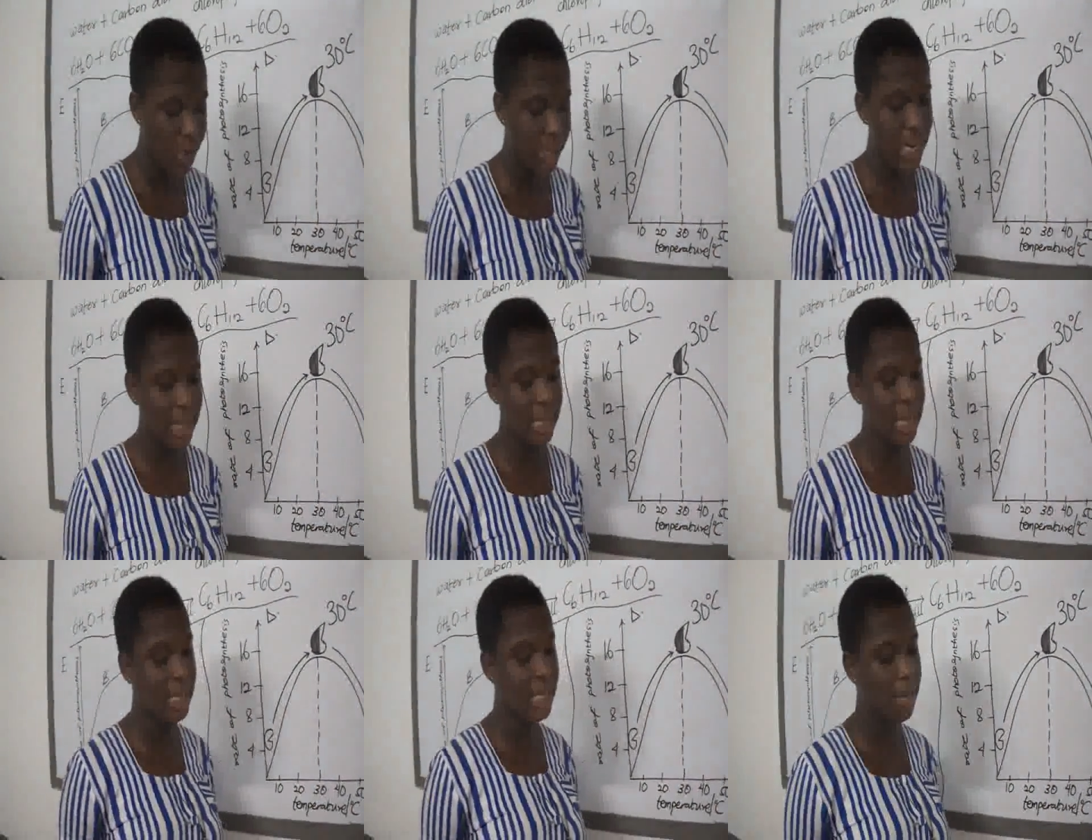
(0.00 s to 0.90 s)
we see that
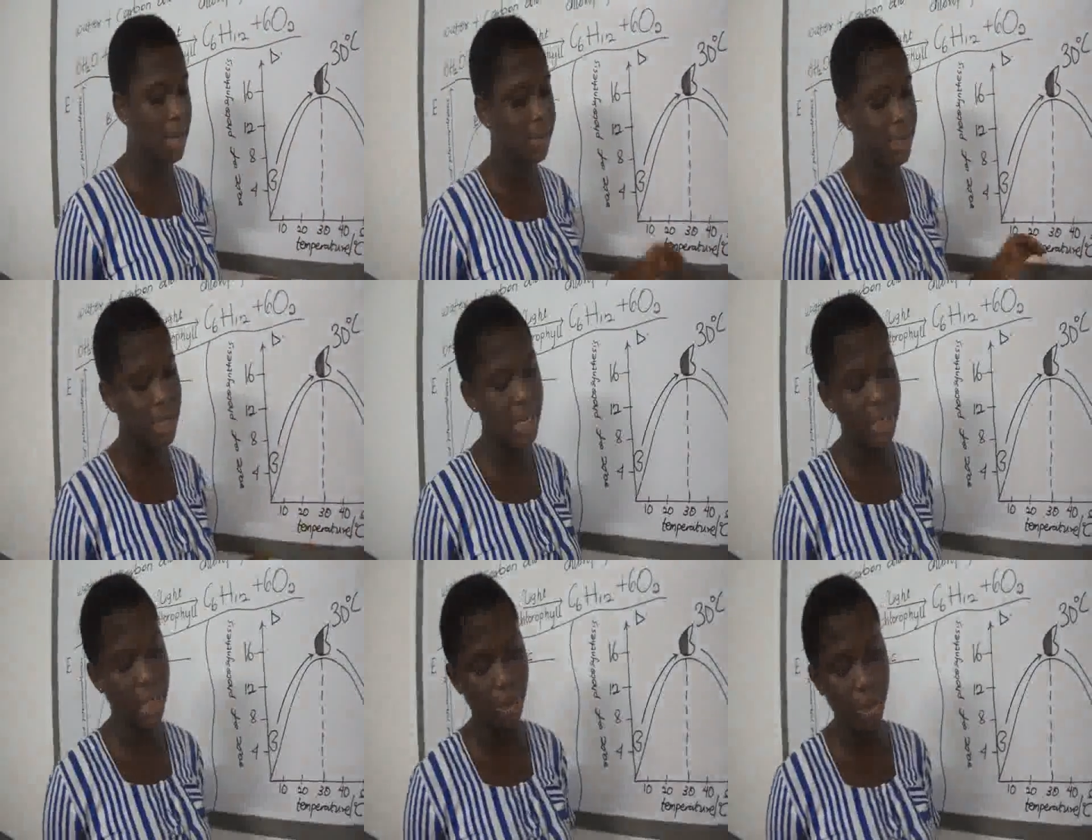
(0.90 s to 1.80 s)
the enzyme has been
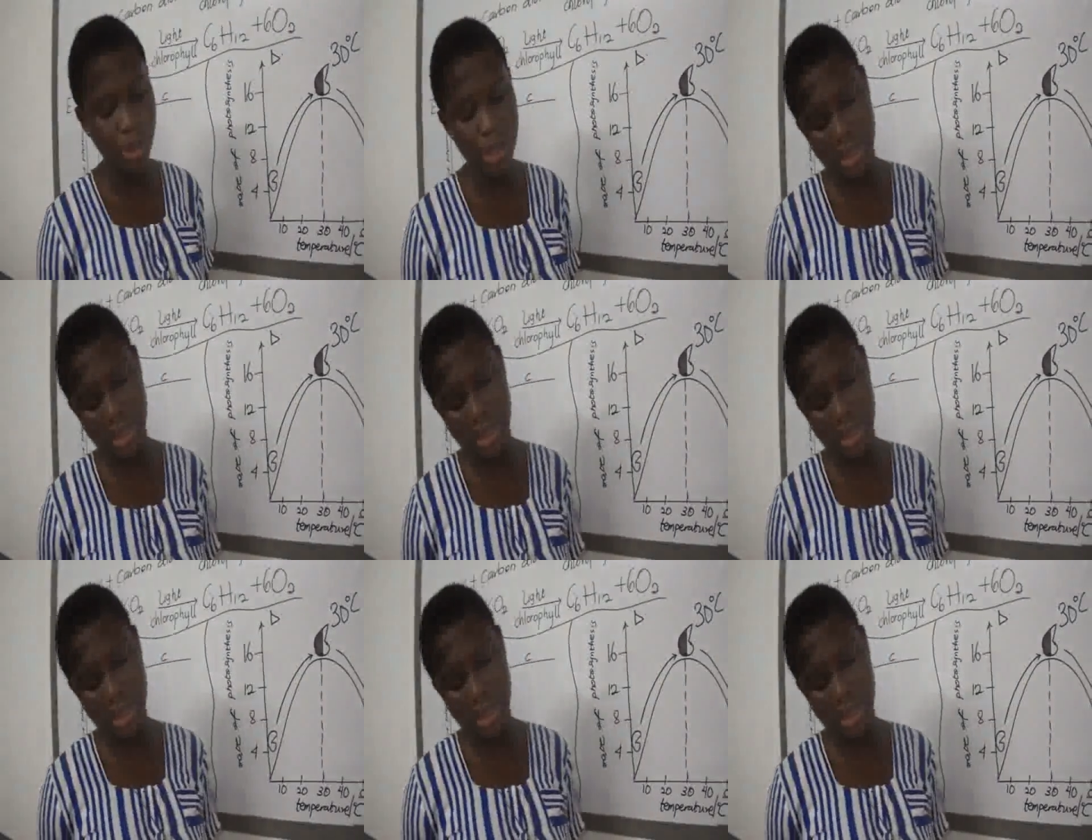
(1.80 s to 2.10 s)
denatured due to the